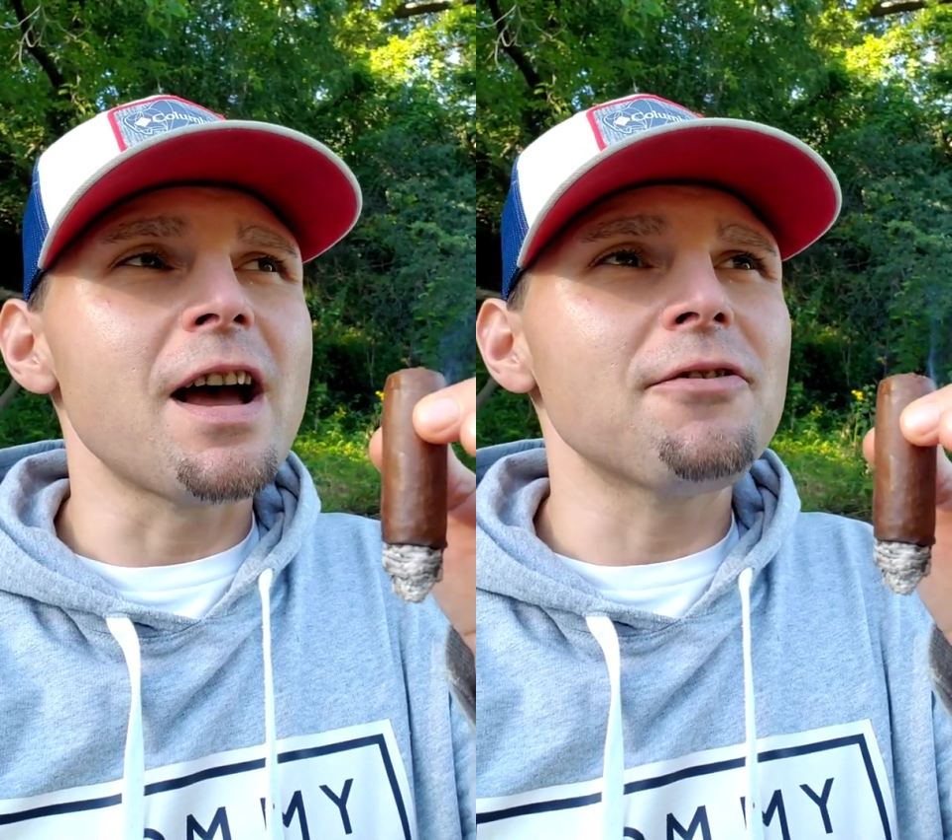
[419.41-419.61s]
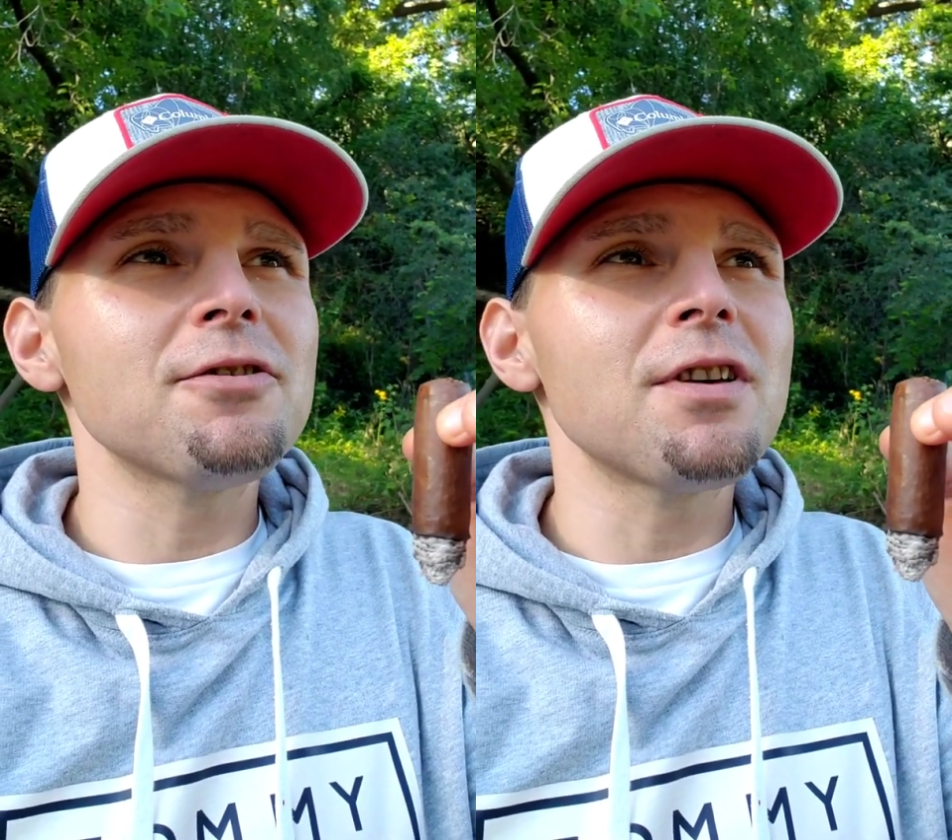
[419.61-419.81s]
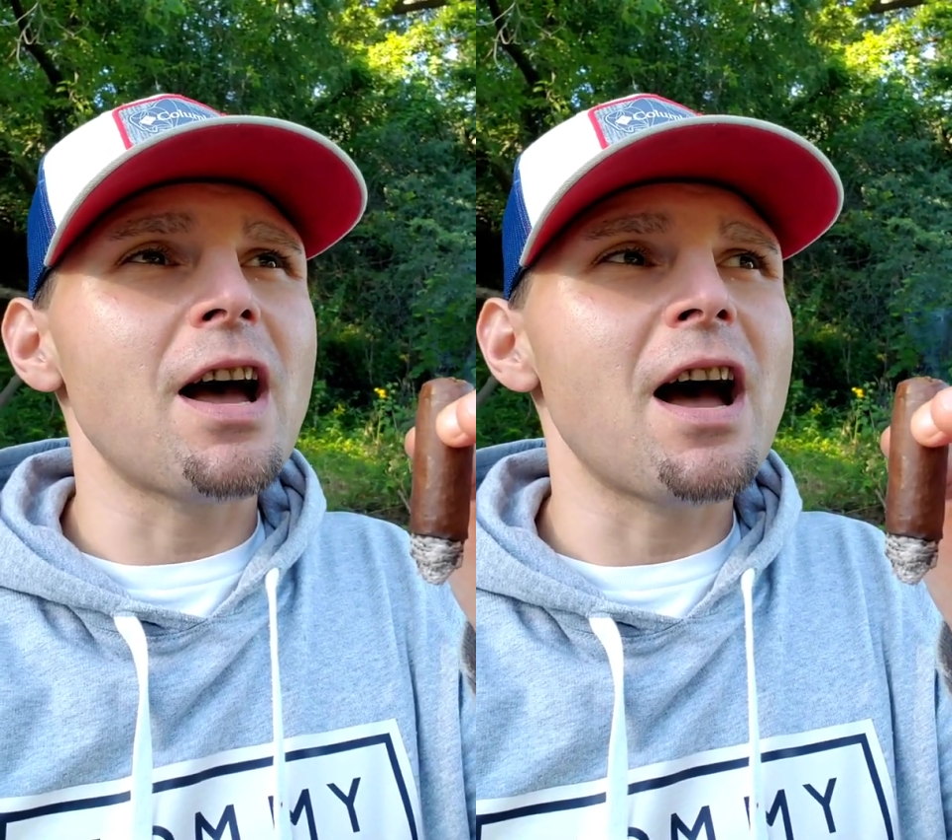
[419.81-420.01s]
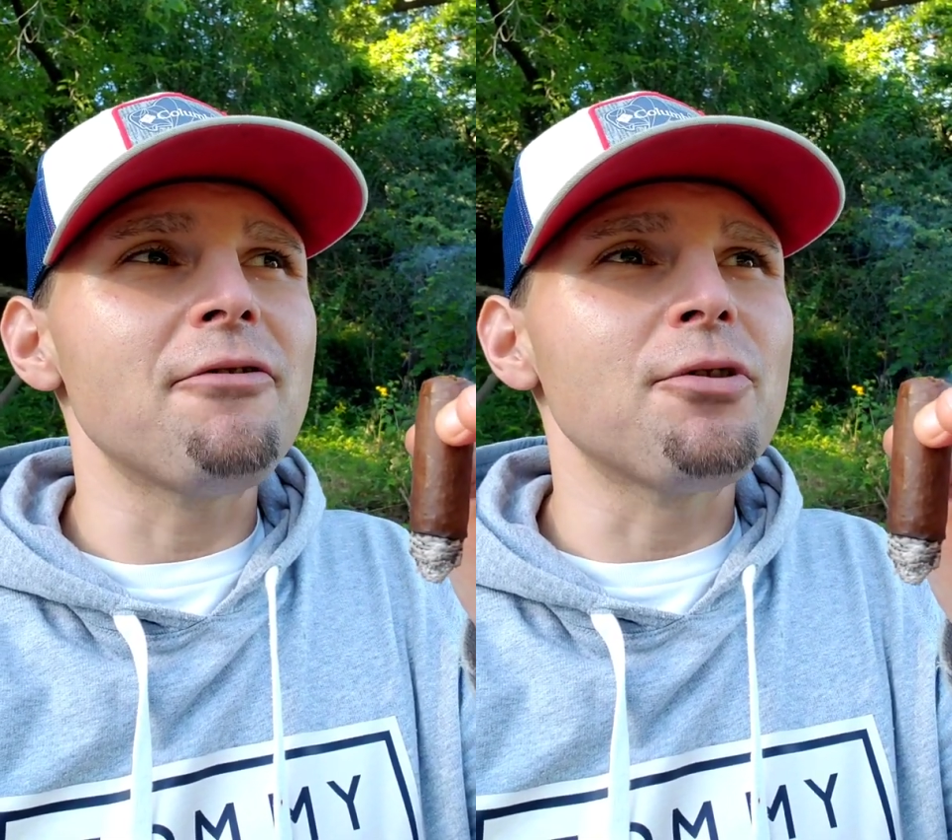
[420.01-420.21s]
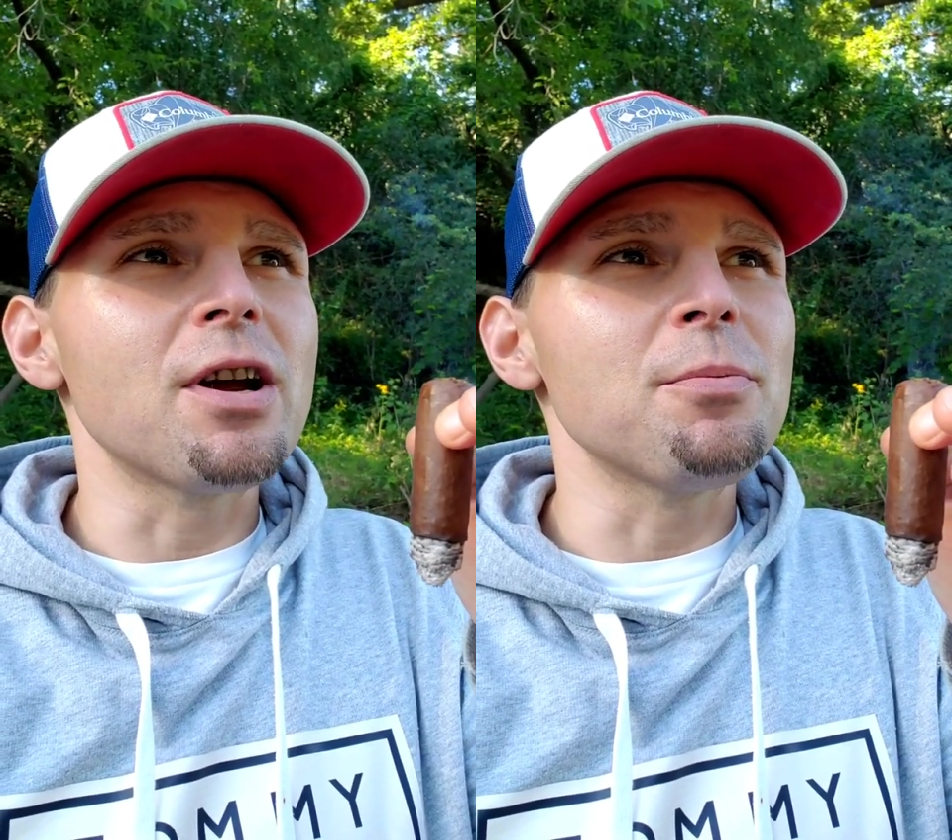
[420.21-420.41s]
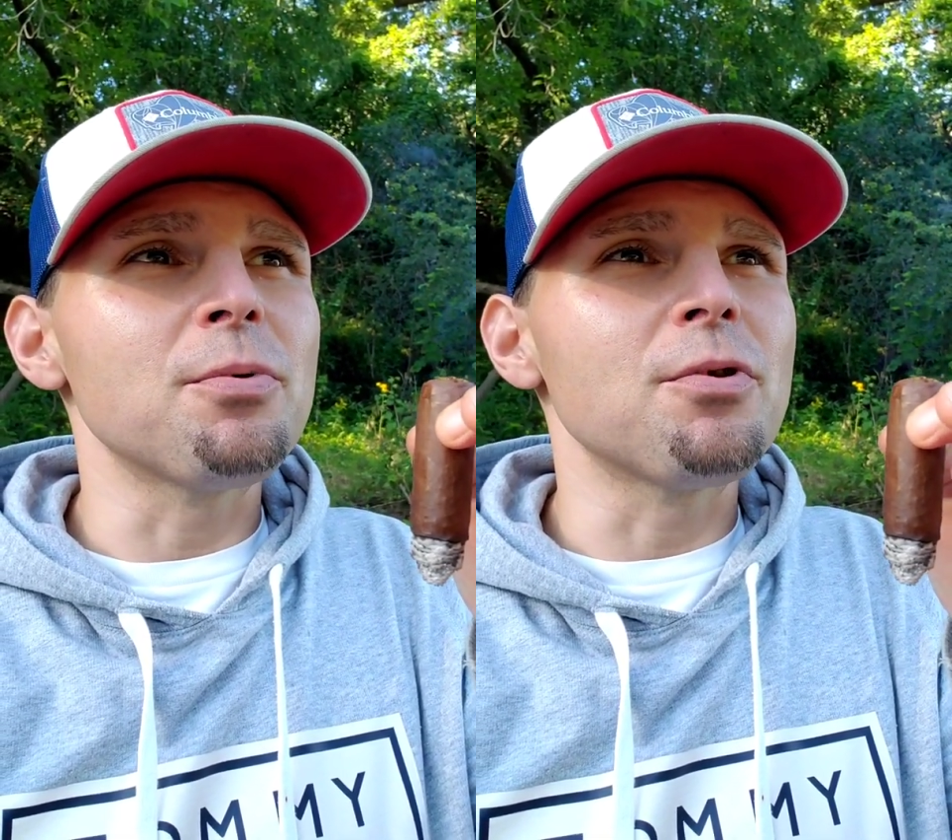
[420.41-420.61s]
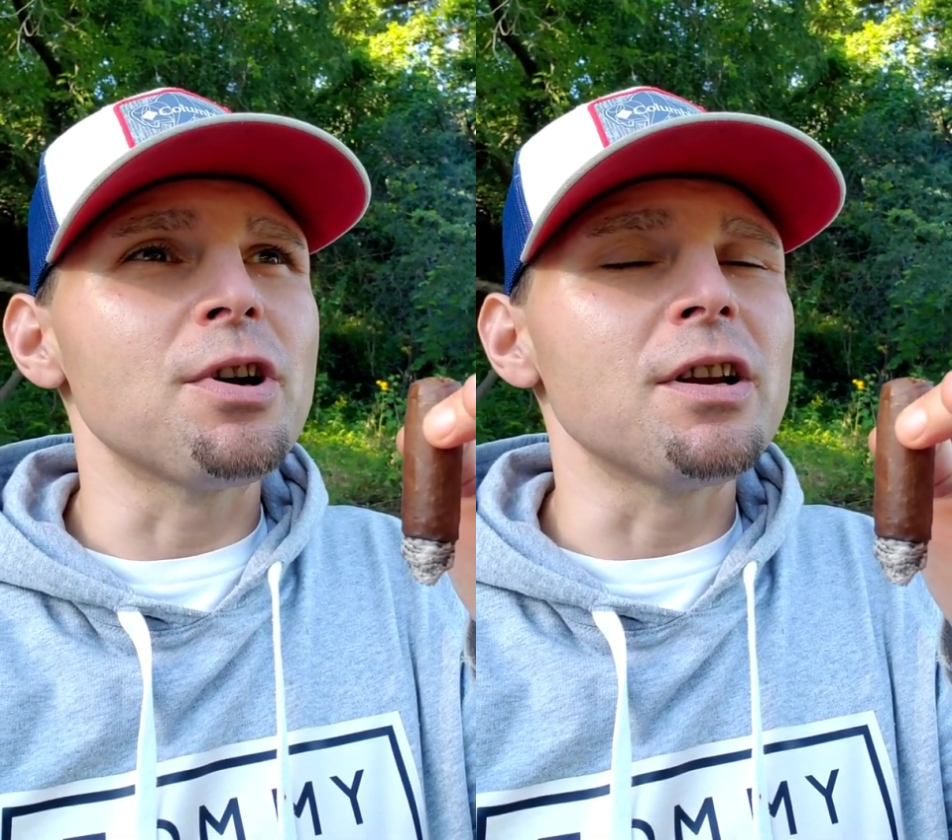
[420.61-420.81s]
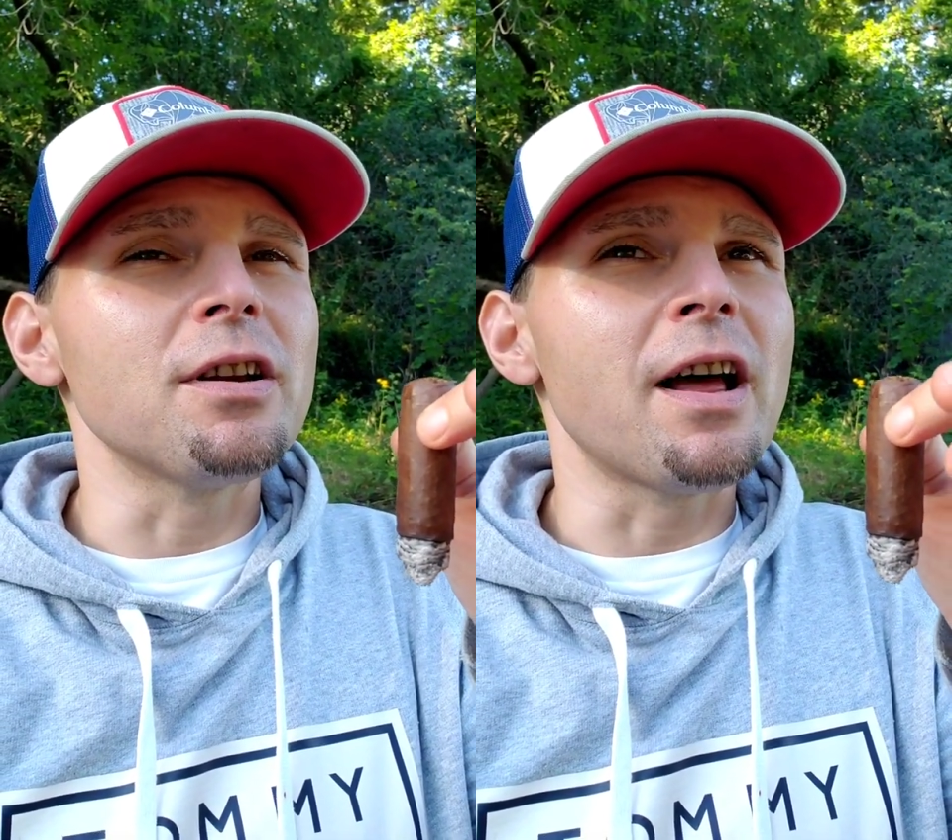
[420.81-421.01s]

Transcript: after the halfway point,